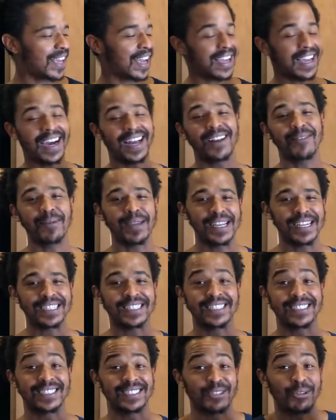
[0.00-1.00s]
I got it because
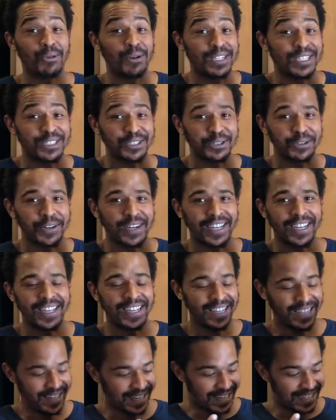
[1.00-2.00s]
it's Toy Story.
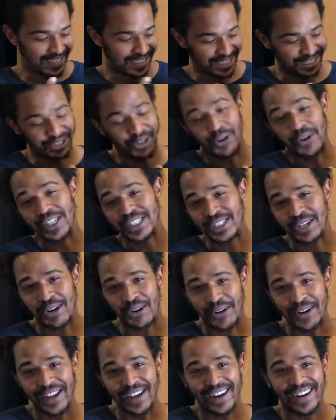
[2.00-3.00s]
It says Toy
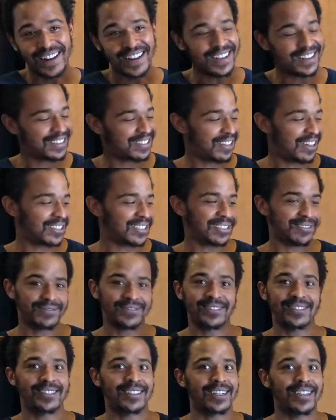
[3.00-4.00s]
Story on it. So I was like,
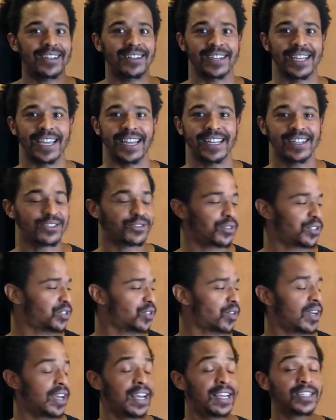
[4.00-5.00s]
I'll get it, Toy
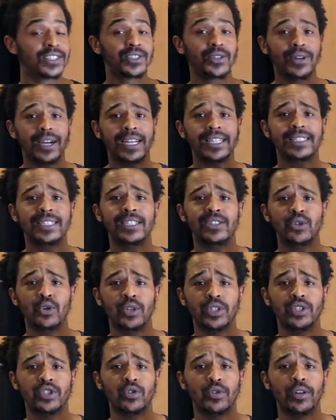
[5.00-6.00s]
Story. Still got to see Toy
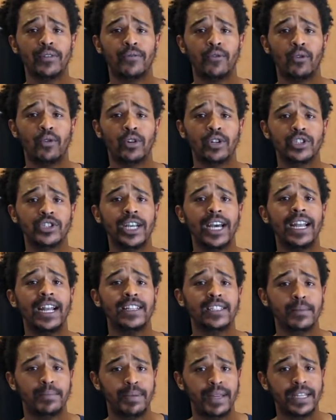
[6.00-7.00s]
Story 4. Shout out
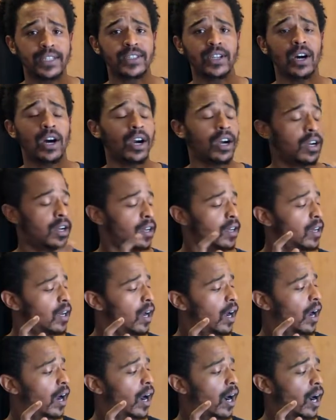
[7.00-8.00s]
to Pixar.
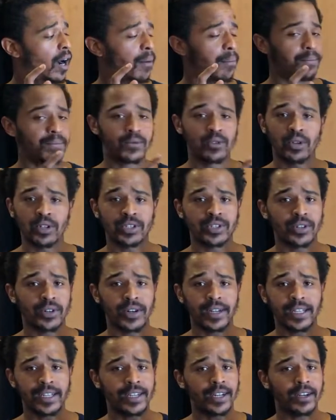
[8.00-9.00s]
Toy
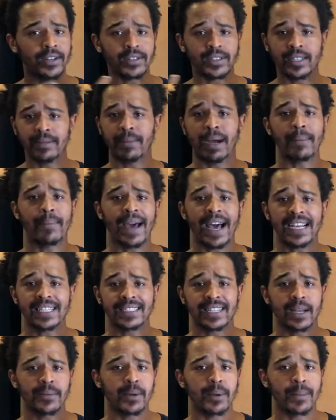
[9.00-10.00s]
Story, you know, is in my
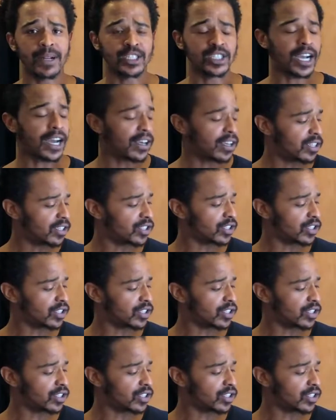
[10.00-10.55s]
pastime in my childhood.